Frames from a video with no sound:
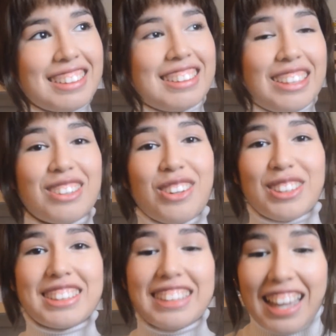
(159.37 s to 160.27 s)
They don't
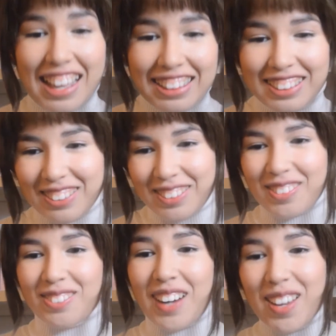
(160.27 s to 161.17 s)
understand
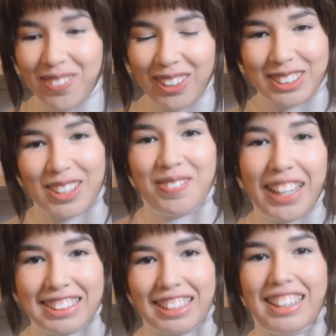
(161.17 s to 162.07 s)
why books are
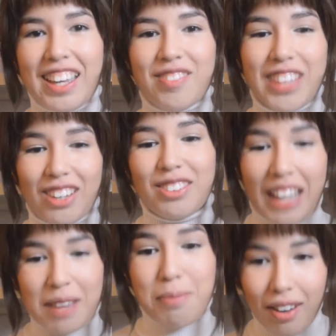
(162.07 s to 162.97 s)
amazing if they don't
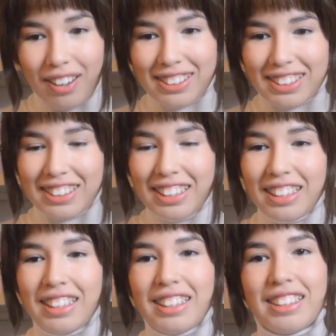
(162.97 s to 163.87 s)
like books,
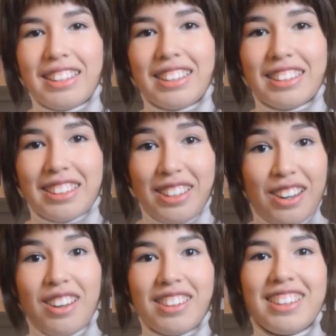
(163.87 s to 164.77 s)
you
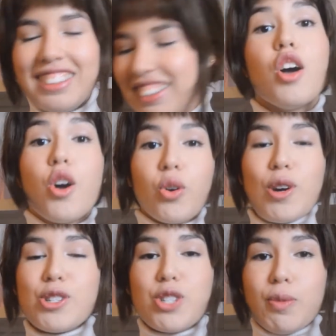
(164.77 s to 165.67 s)
know?
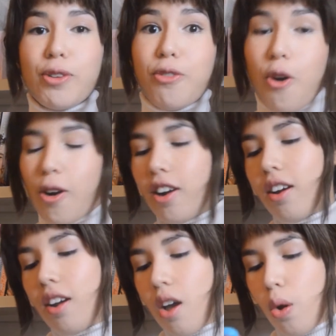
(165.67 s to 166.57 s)
Question number
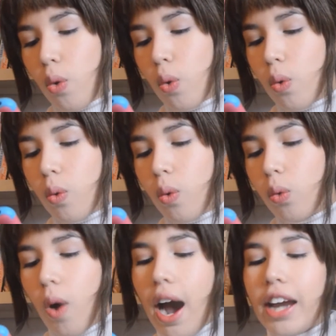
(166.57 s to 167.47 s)
4,
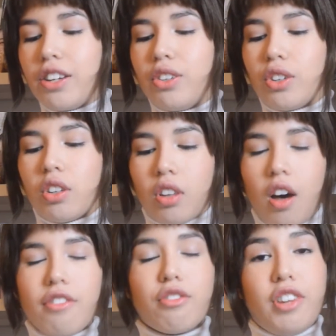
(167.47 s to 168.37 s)
why do you
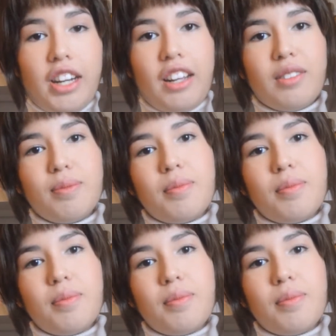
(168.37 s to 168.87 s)
love reading?